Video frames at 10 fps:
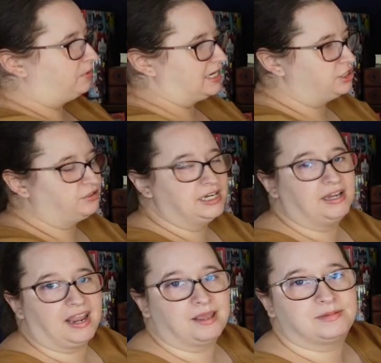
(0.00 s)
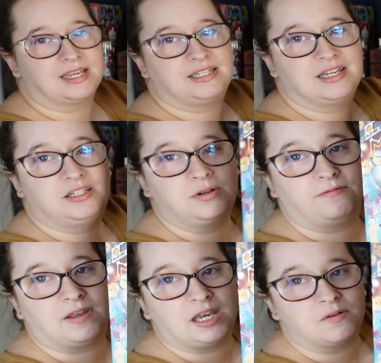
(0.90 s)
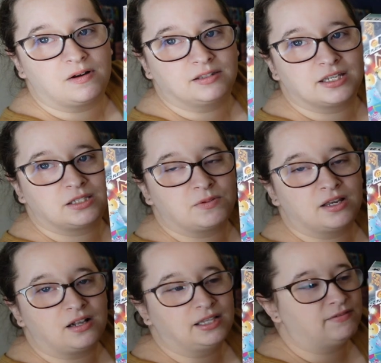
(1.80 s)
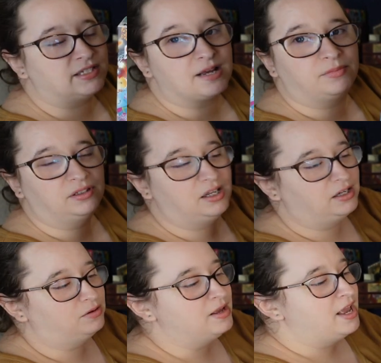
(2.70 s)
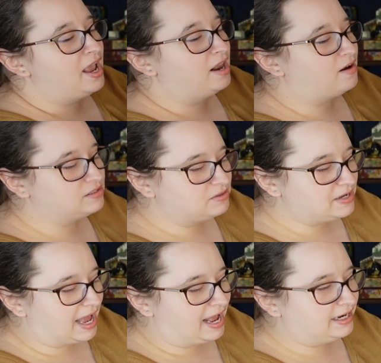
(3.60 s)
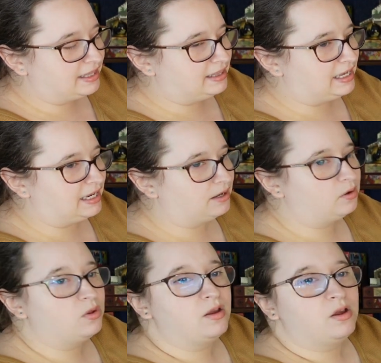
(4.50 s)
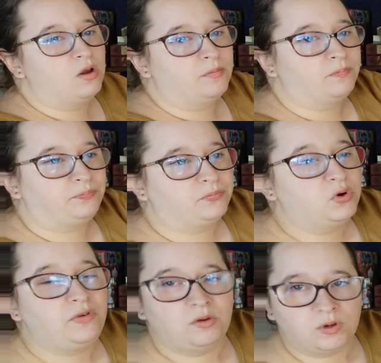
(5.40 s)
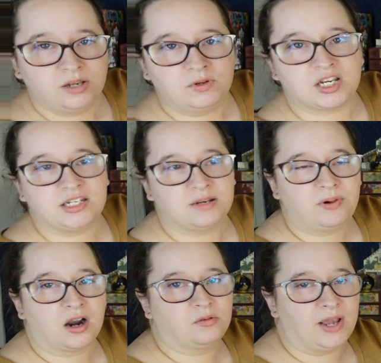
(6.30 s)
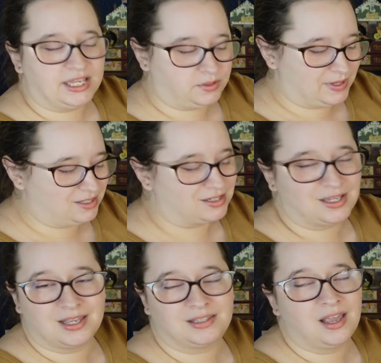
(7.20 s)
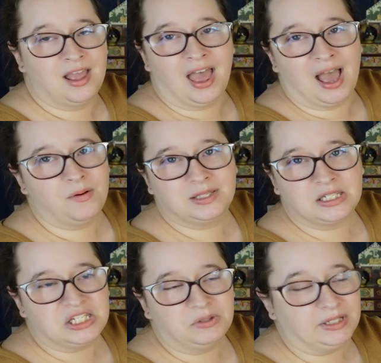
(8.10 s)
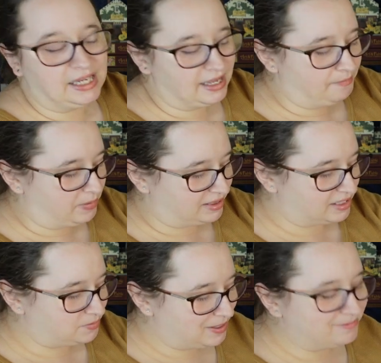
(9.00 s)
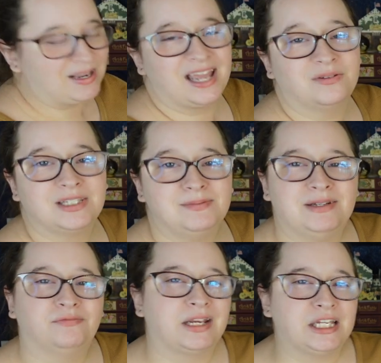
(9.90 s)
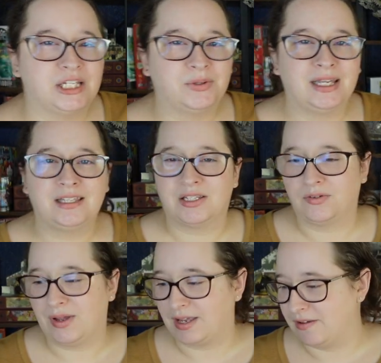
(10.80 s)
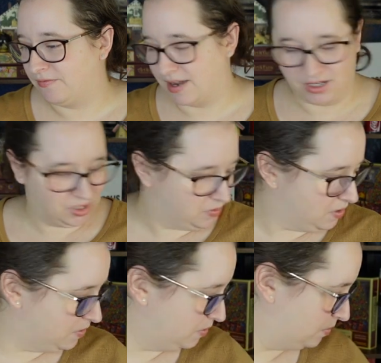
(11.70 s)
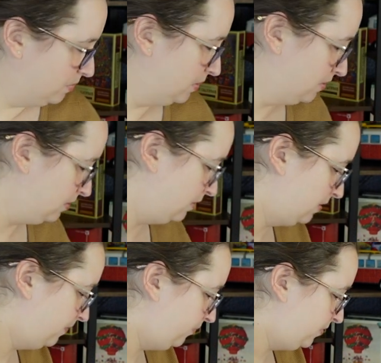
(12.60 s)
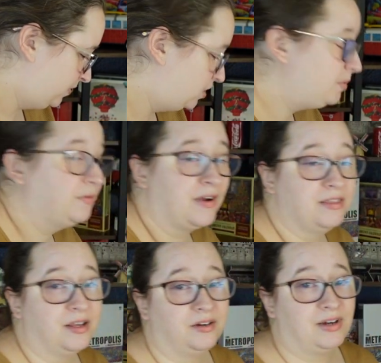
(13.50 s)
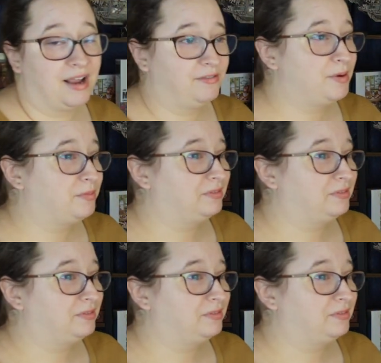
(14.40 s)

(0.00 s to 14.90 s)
Braintree Games. I did do a video on this one. I'll leave it down below. It also had the movie one, which I did part ways with just because I wasn't doing it. But this one, I don't see me redoing, so it can find a new home. Super fun, though. I remember